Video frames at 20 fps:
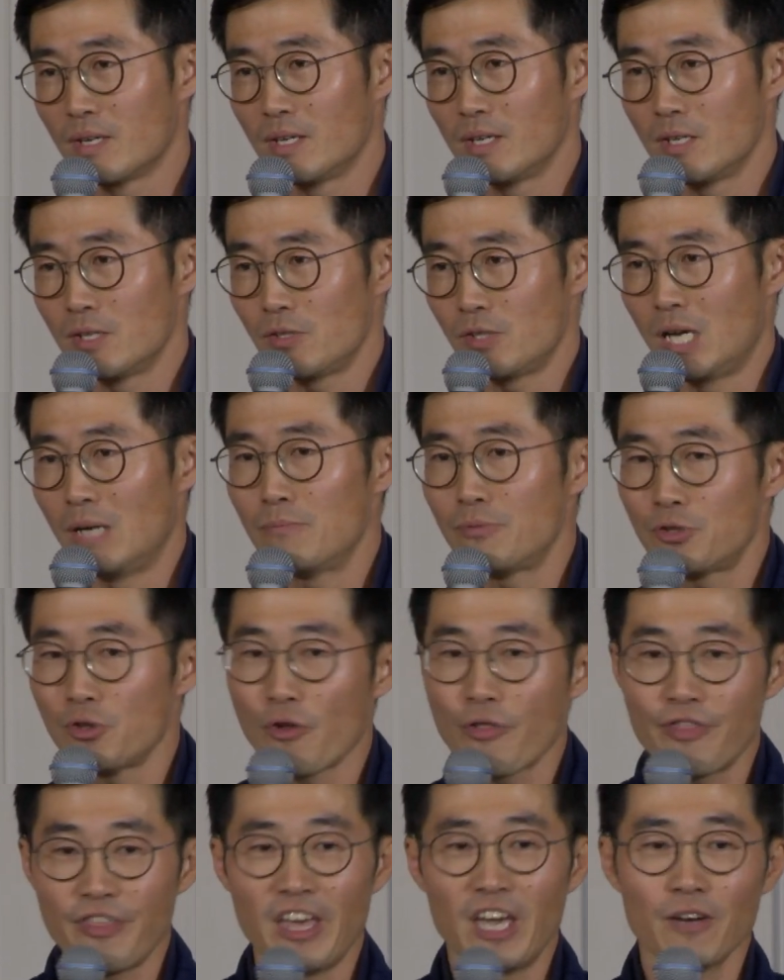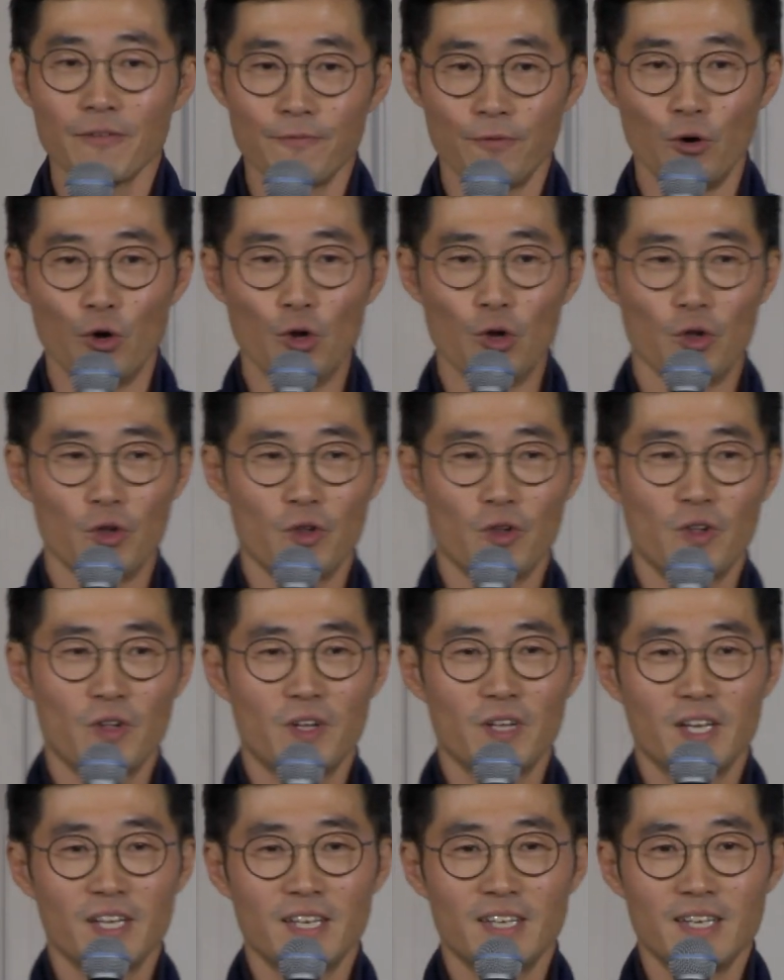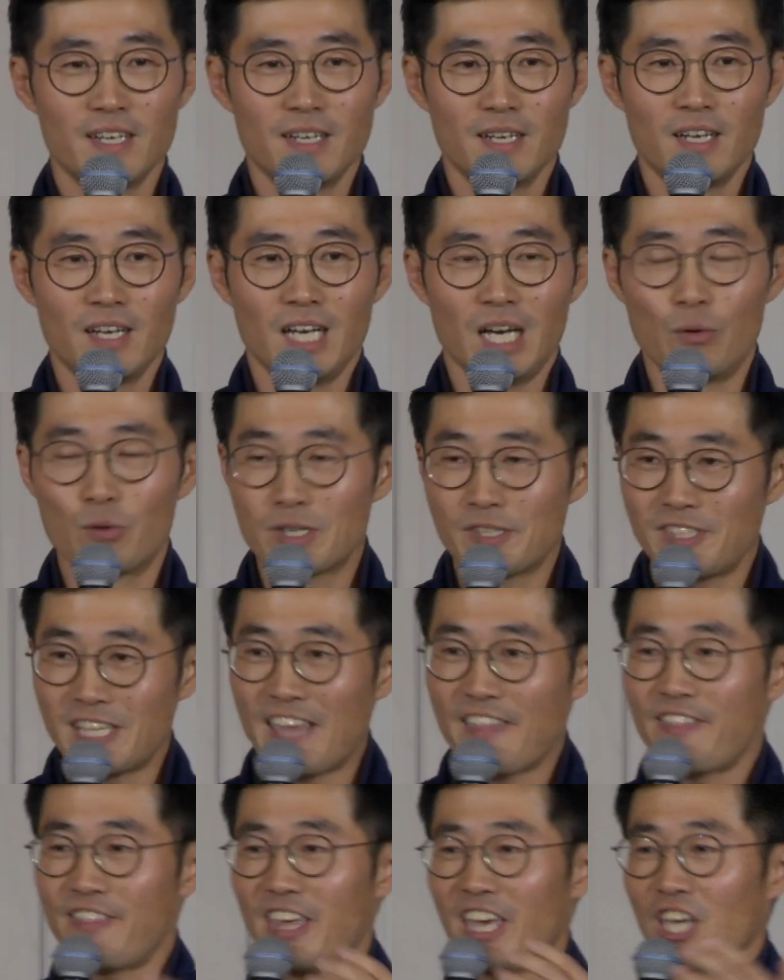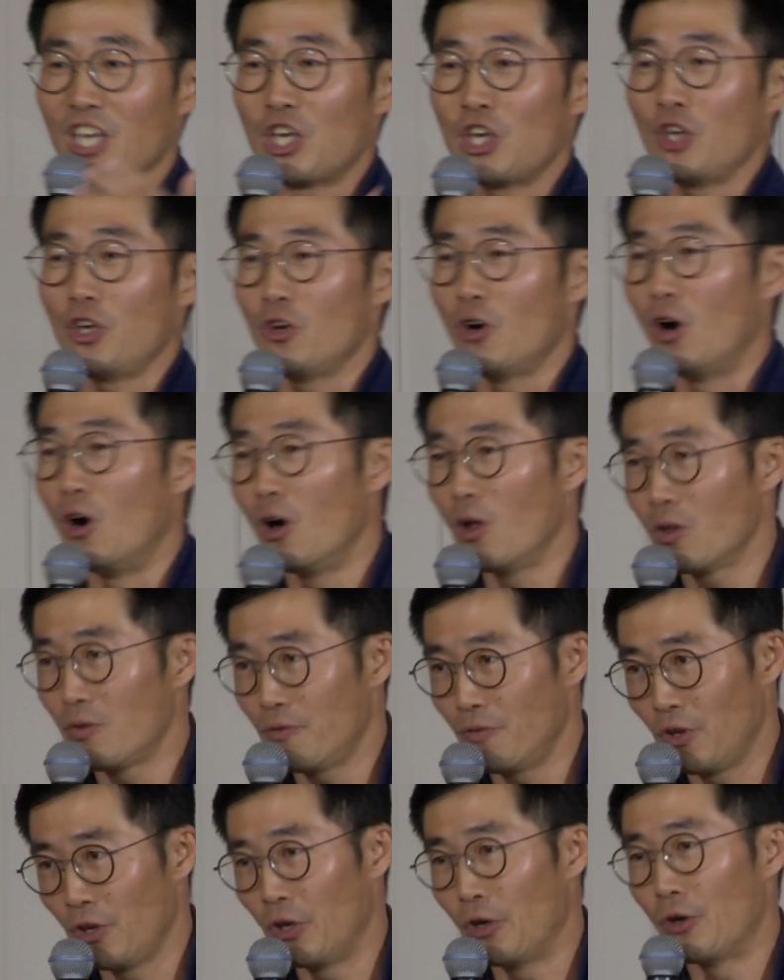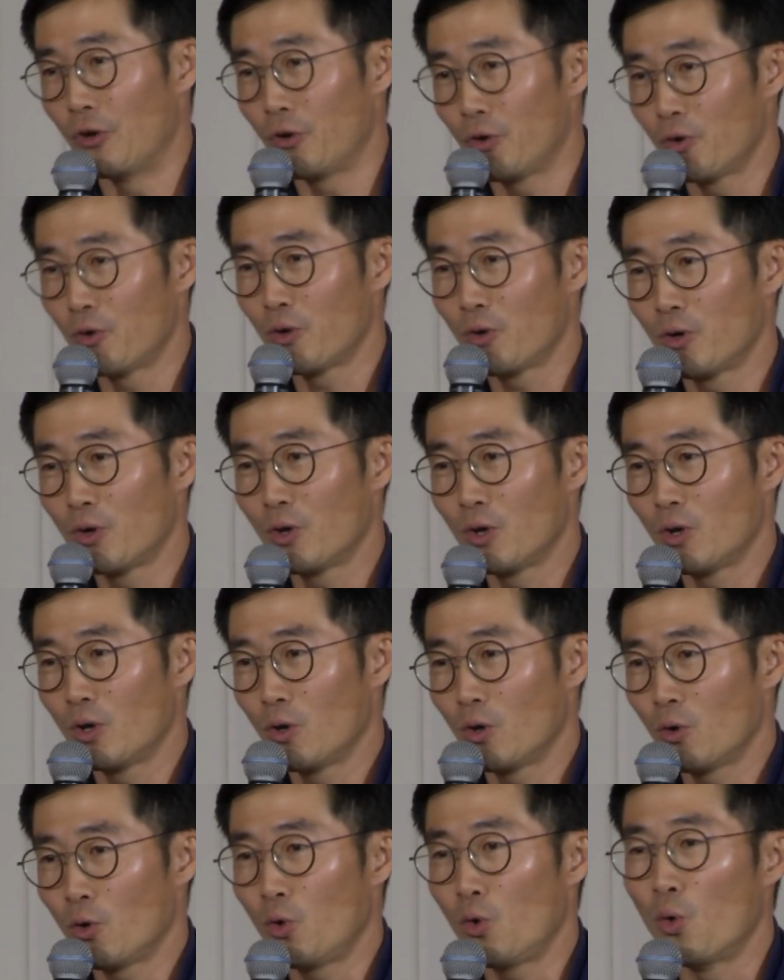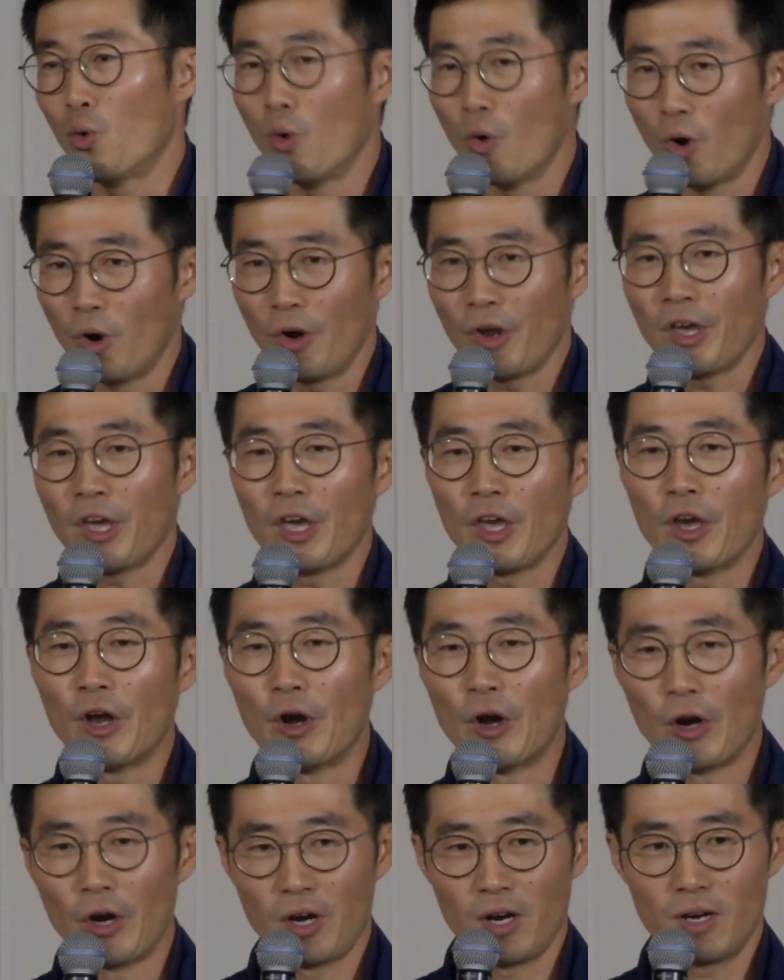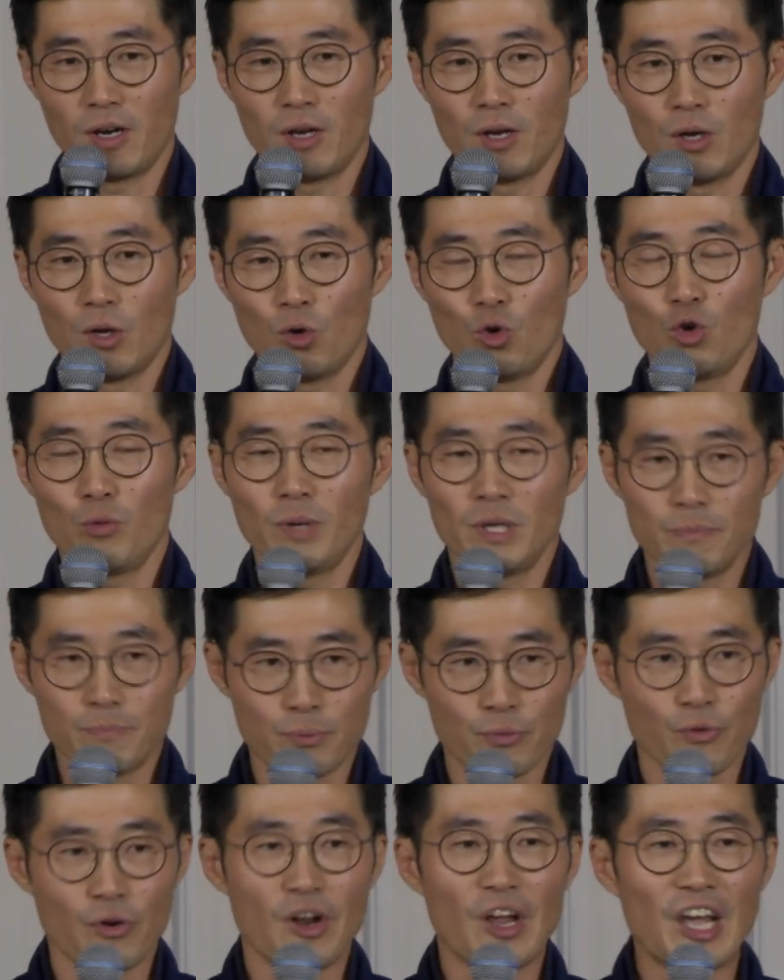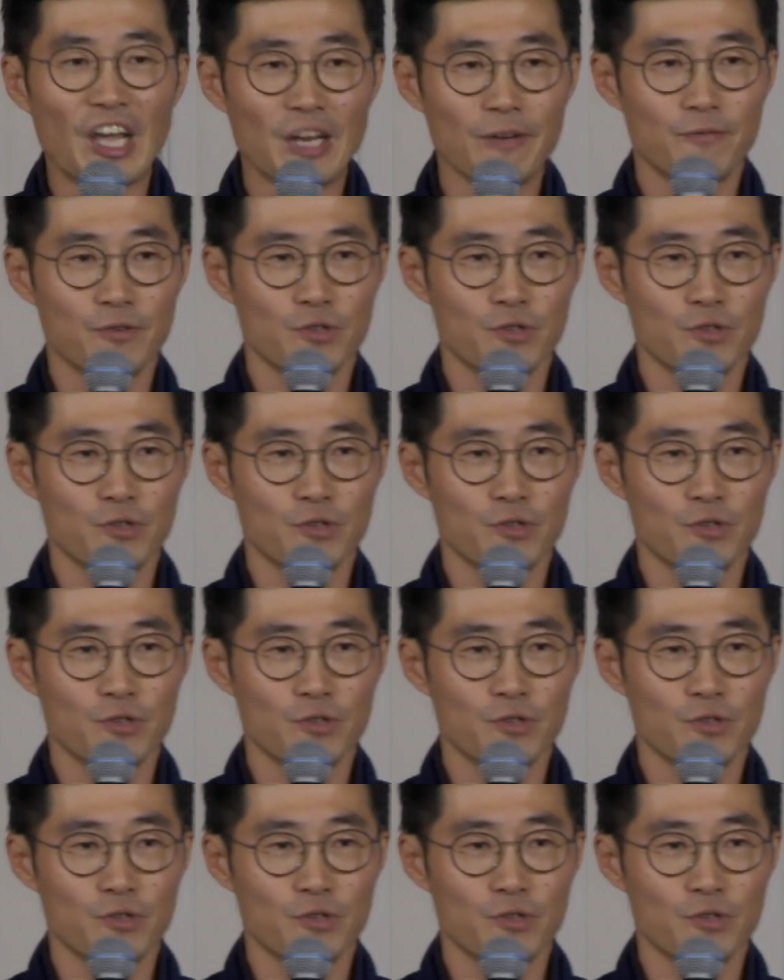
So I'm so thankful. I want to say thank you all of you who were here, who've been praying for